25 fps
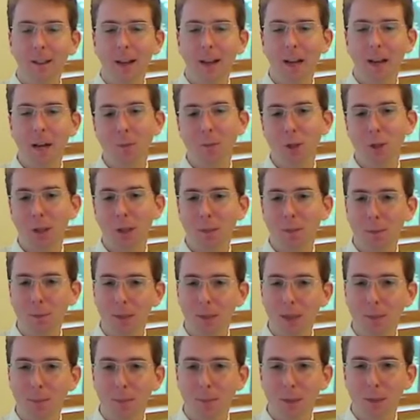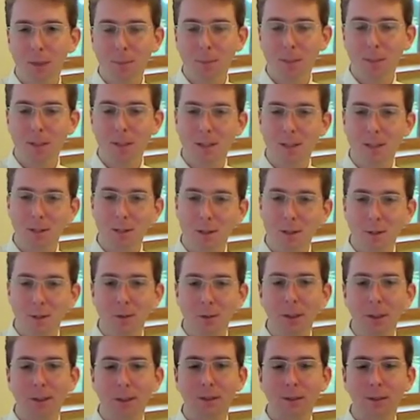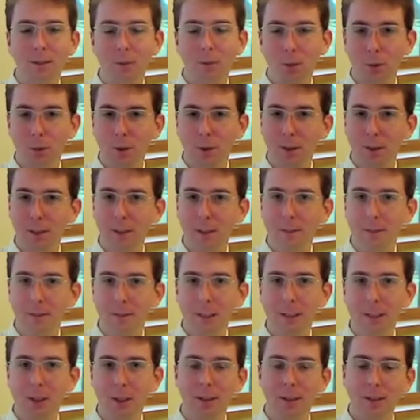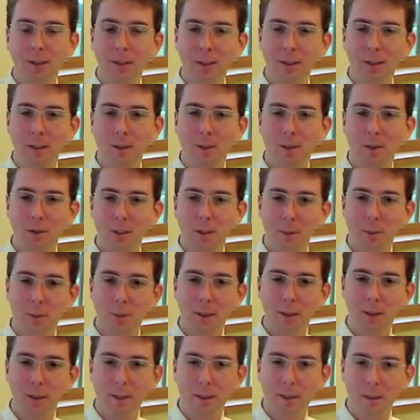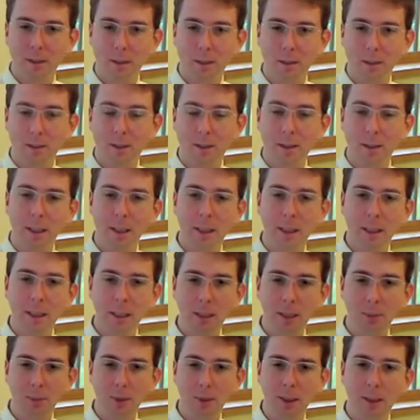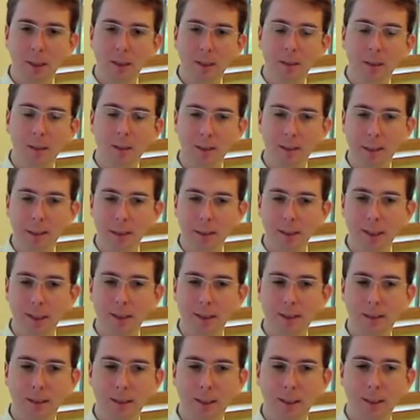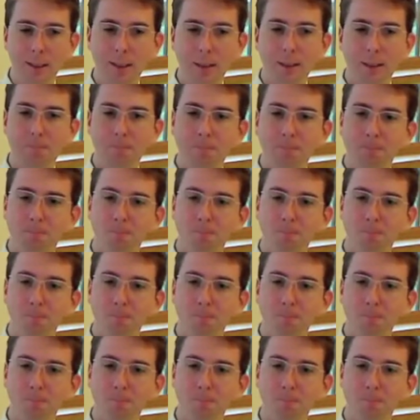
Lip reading: Hi, I'm John Blyberg. I'm the Assistant Director for Innovation and User Experience at the Darien Library in Darien, Connecticut.